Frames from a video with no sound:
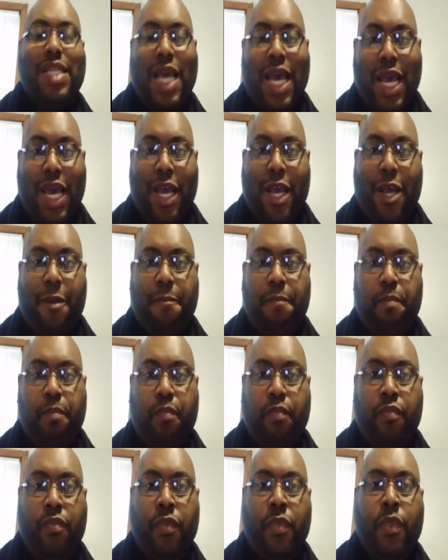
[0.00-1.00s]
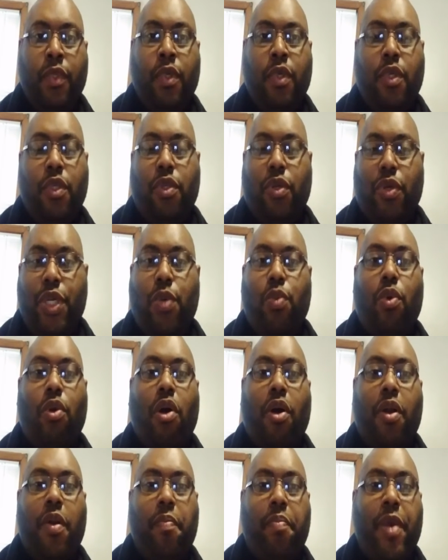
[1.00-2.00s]
time. So he
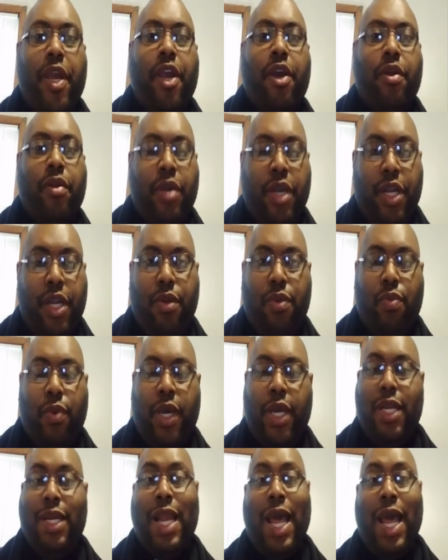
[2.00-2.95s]
went on and married her anyway.